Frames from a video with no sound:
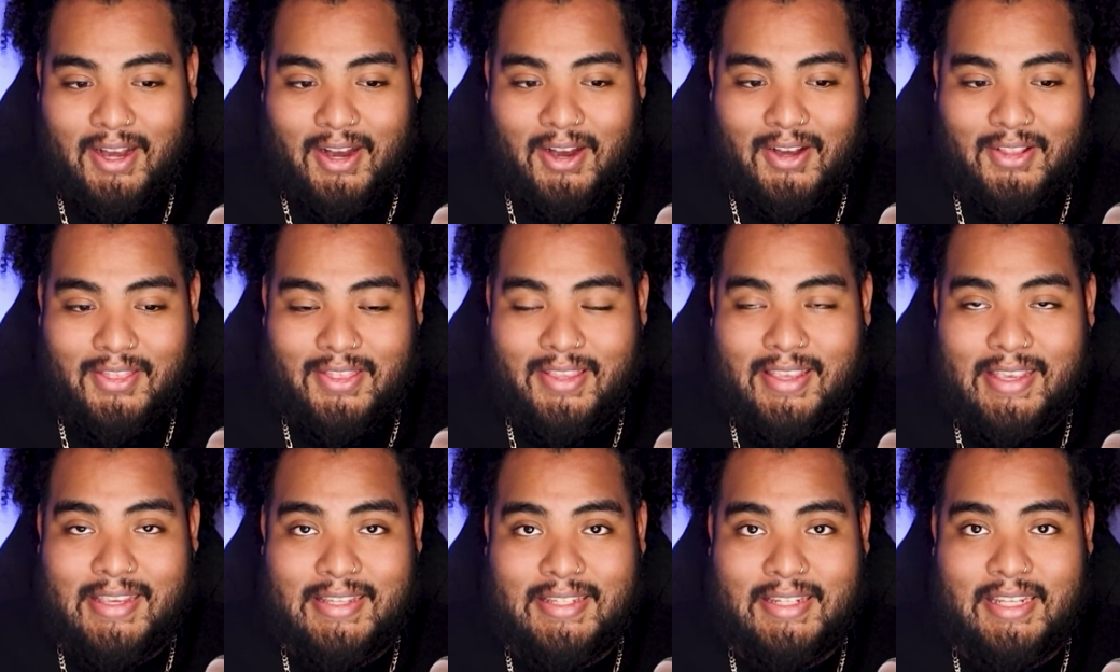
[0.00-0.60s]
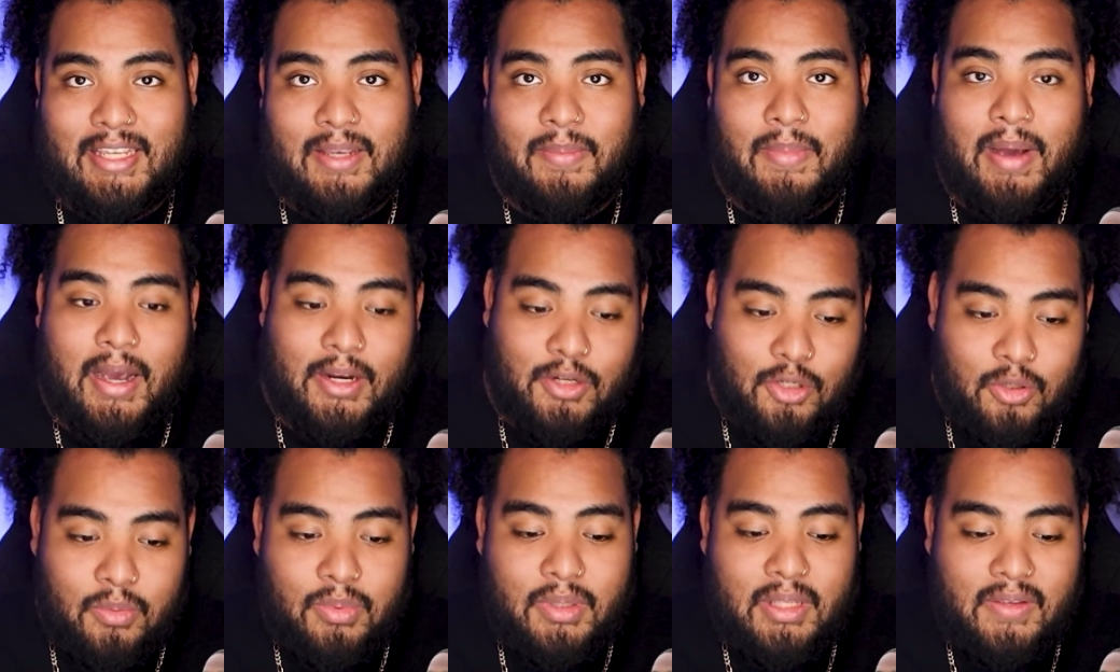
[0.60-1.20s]
on this team? I
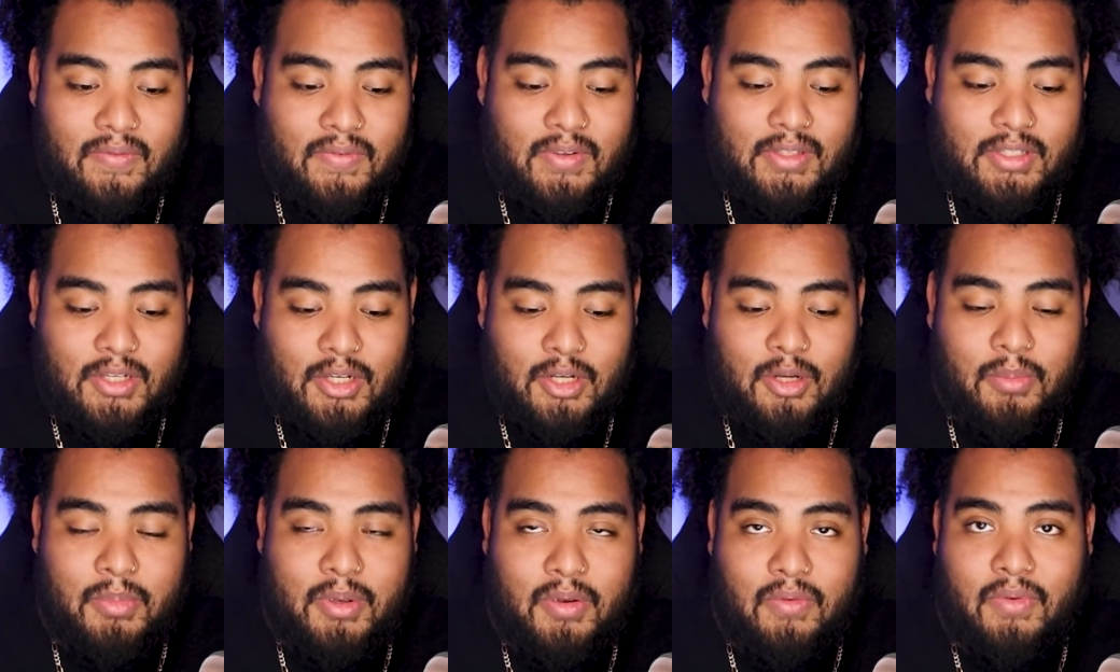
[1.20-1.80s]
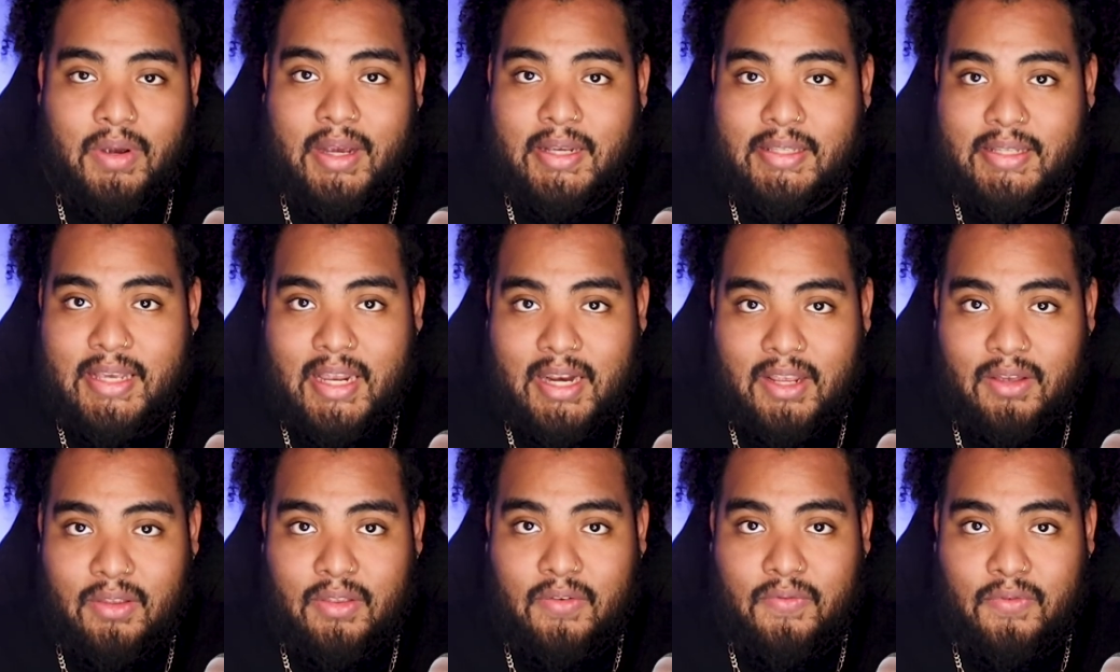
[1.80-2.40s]
do believe it's going to be Ryan
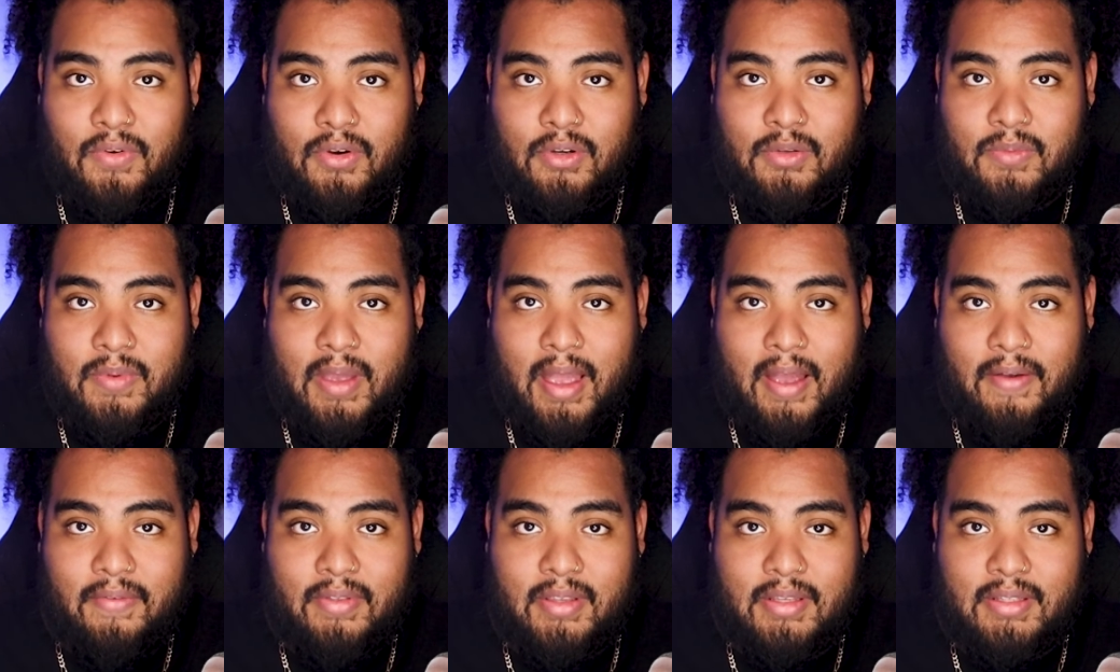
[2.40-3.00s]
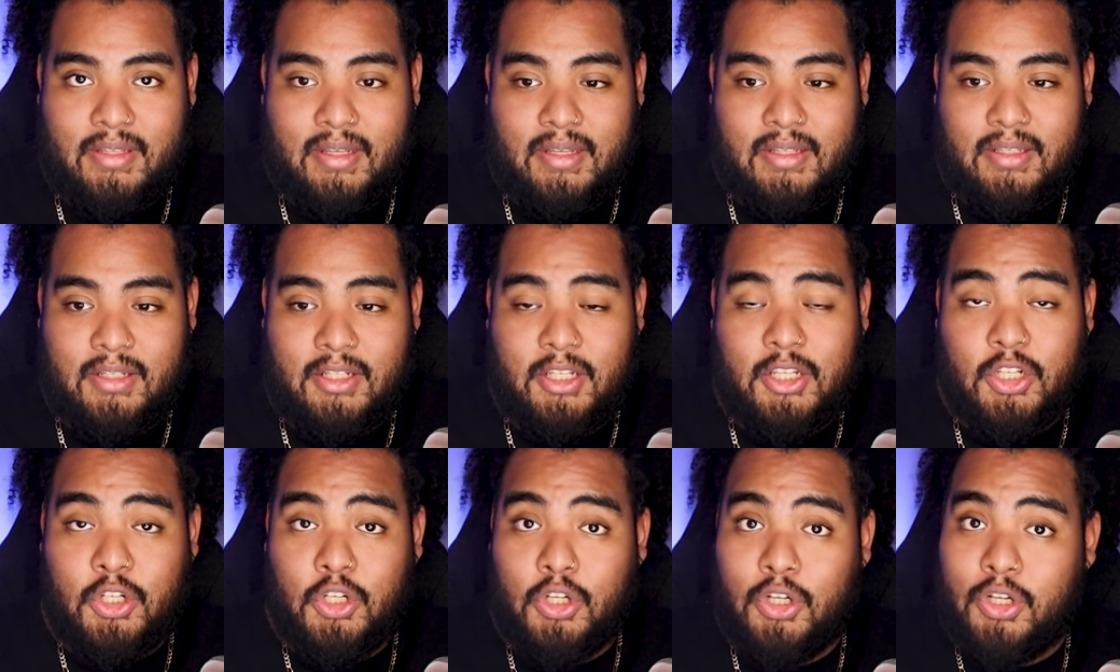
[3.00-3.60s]
Tannehill in the first half of the
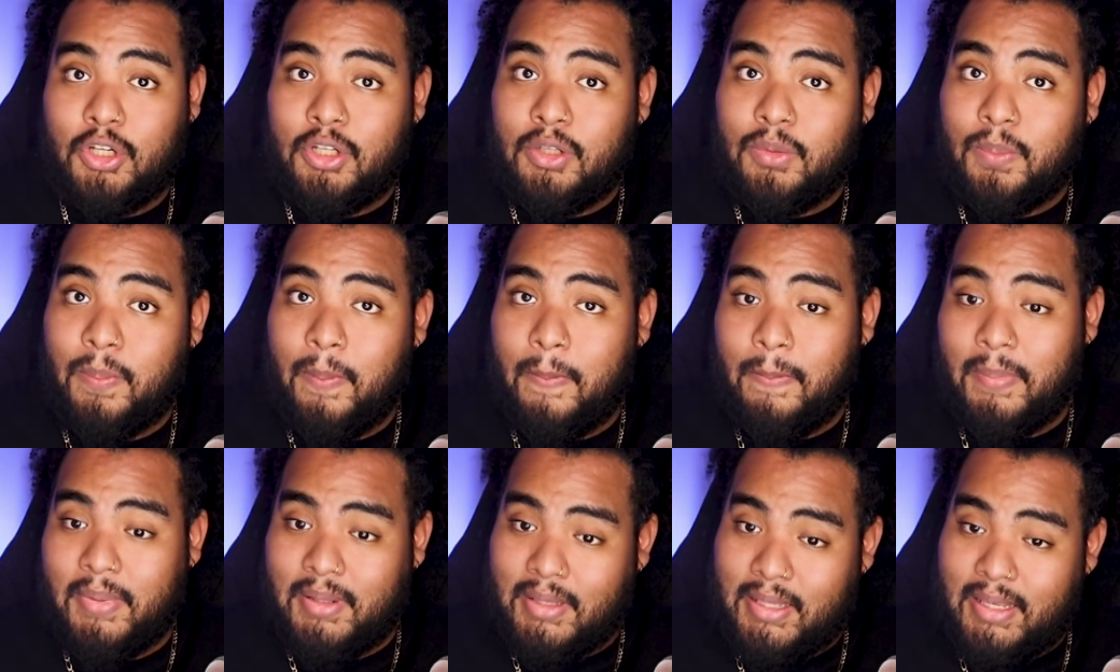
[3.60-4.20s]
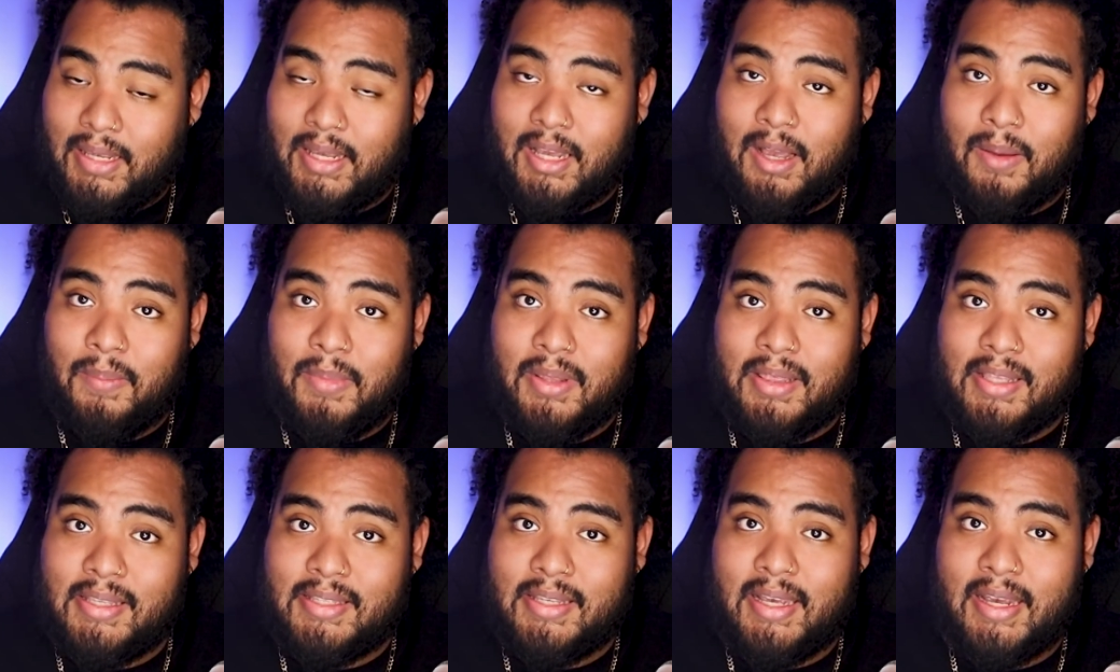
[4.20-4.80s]
season. Could Malik
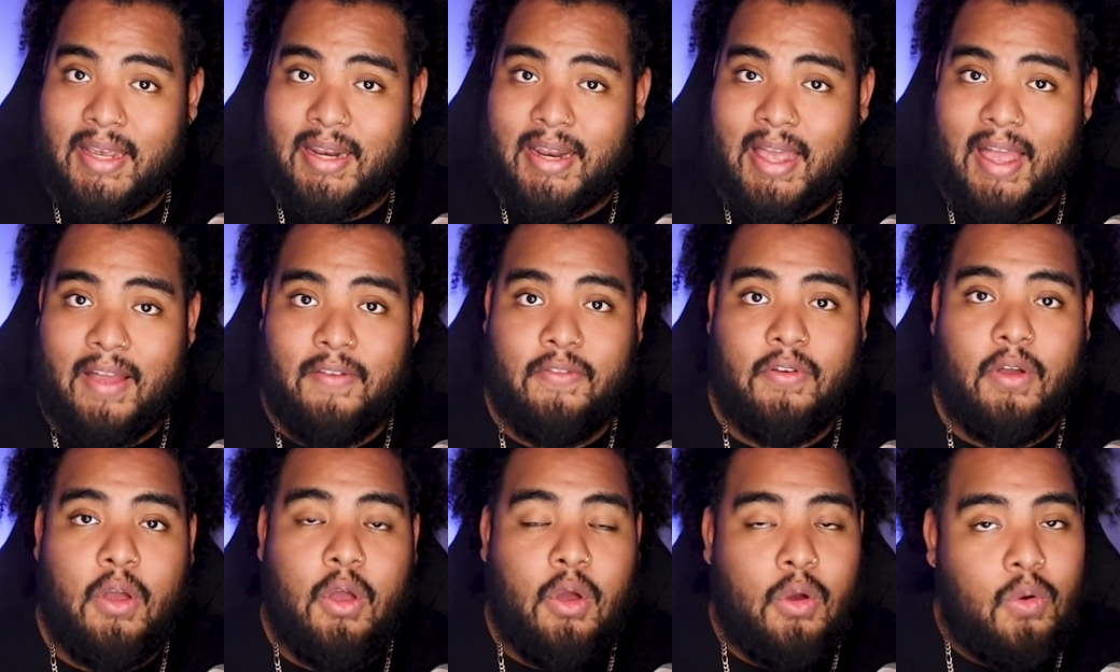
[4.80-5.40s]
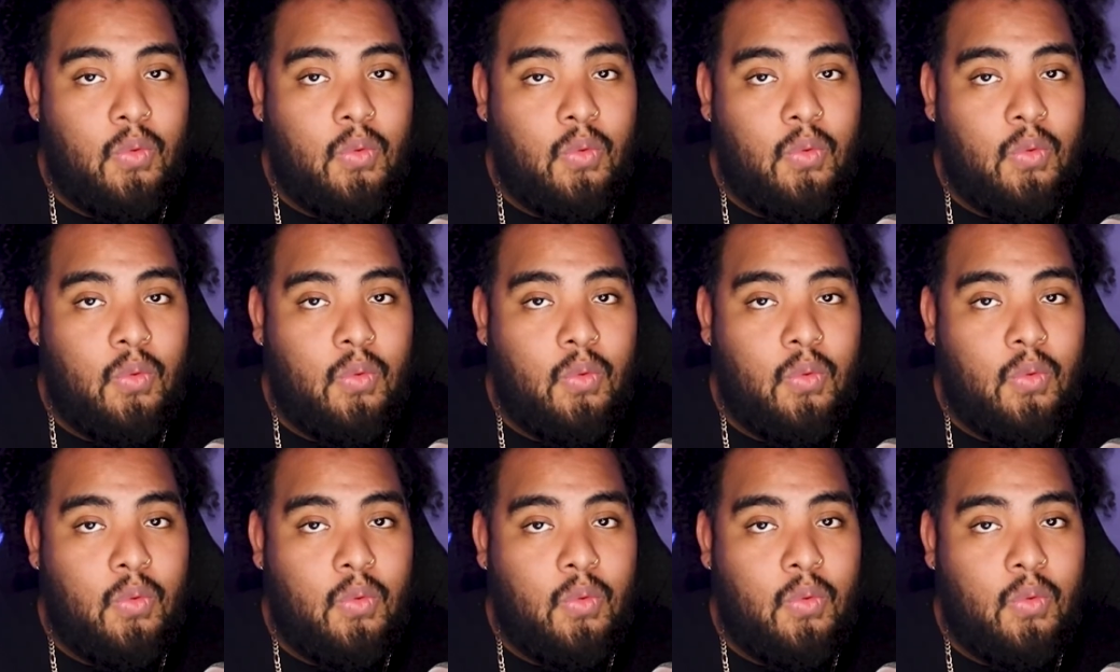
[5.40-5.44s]
come in the second half?